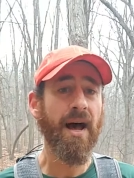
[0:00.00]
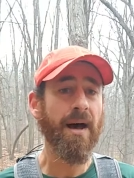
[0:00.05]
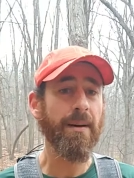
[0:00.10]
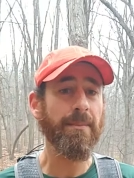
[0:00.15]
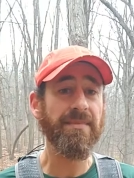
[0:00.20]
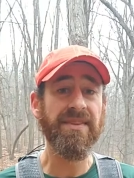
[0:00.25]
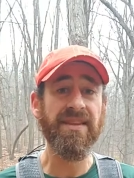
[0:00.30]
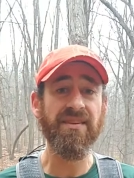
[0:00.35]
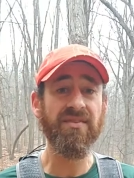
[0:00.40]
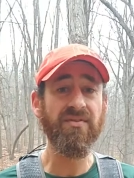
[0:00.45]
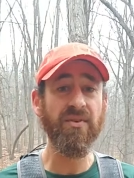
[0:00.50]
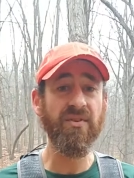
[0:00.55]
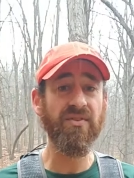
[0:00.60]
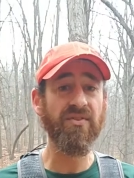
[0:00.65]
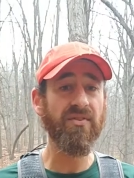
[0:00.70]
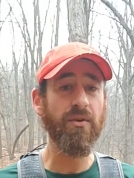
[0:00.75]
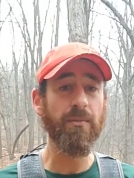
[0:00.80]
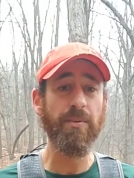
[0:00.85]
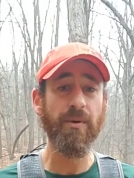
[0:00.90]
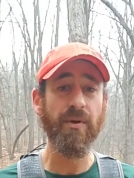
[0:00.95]
this was
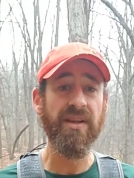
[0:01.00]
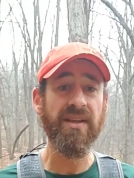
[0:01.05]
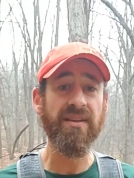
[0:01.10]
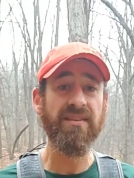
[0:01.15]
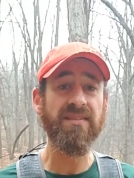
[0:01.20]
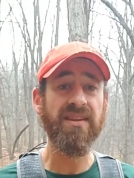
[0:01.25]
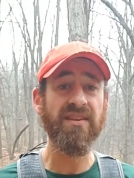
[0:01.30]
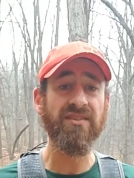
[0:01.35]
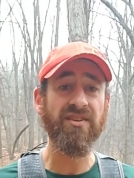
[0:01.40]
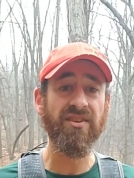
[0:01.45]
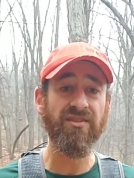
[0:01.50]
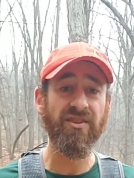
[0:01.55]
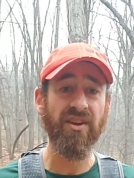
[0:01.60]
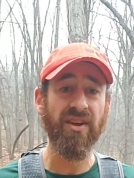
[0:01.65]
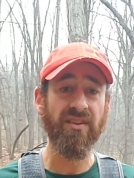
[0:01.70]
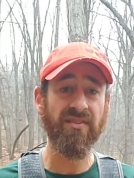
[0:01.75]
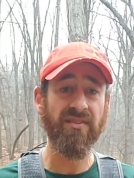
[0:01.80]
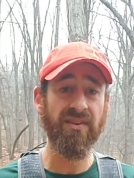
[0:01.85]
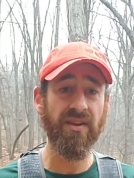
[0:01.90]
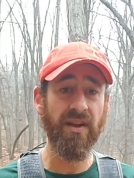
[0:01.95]
super easy to
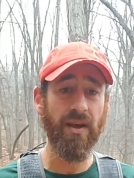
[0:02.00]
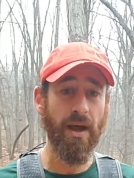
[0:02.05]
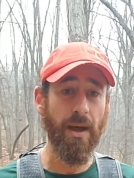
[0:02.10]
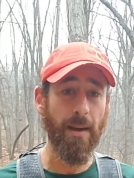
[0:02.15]
just